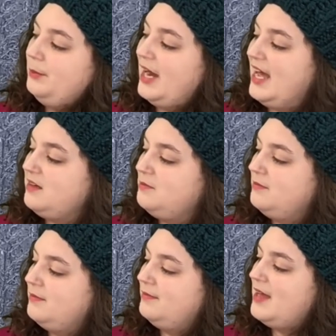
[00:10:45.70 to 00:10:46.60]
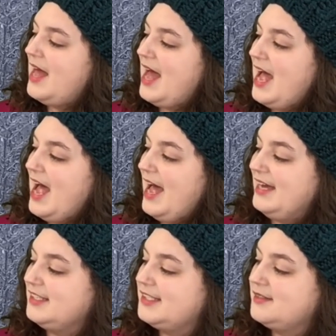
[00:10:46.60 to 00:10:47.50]
bread,
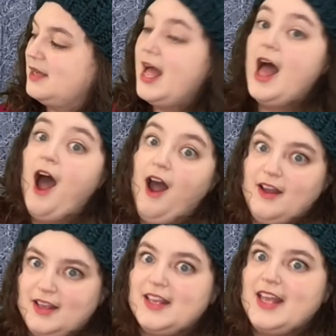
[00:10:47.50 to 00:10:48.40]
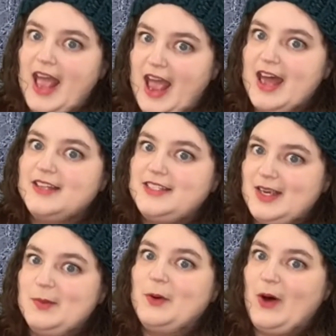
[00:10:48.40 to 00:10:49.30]
eggs,
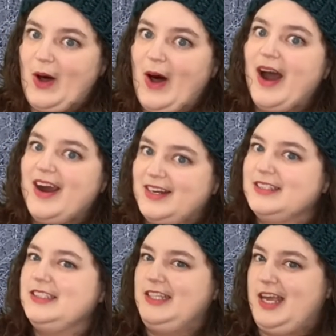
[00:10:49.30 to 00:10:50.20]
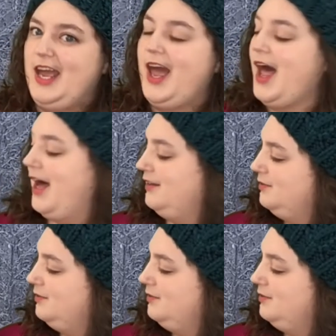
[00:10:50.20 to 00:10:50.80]
candy bar. Yeah.